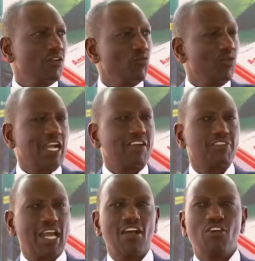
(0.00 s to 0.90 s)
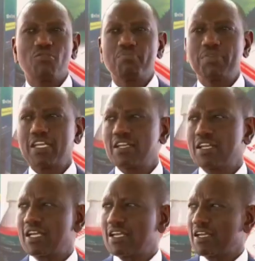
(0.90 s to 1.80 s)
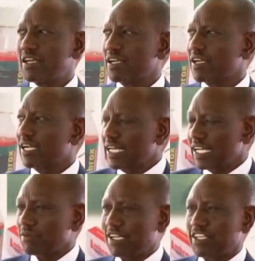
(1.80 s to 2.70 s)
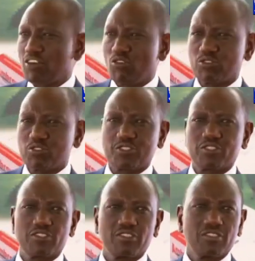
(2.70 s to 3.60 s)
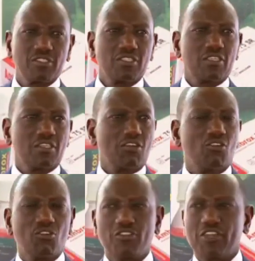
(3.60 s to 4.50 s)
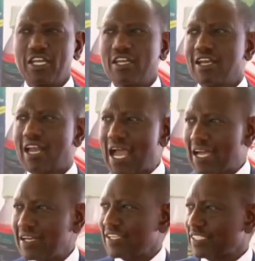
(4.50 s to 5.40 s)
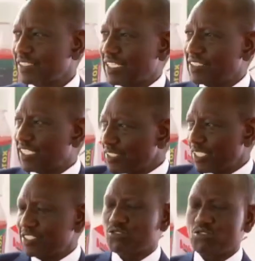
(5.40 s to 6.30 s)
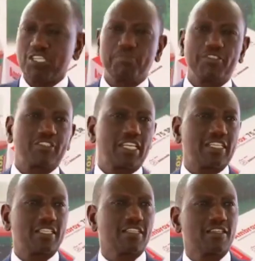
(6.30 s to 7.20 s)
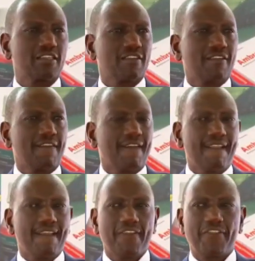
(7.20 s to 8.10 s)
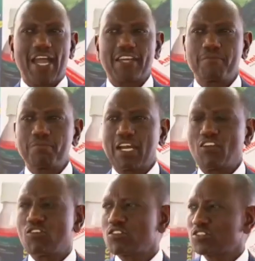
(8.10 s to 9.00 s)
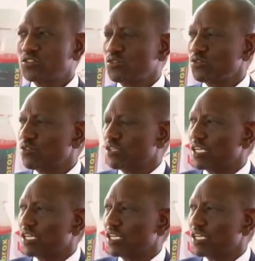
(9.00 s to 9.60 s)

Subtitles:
We have now been cleared by the courts on the land that is adjacent to EPZ that belonged to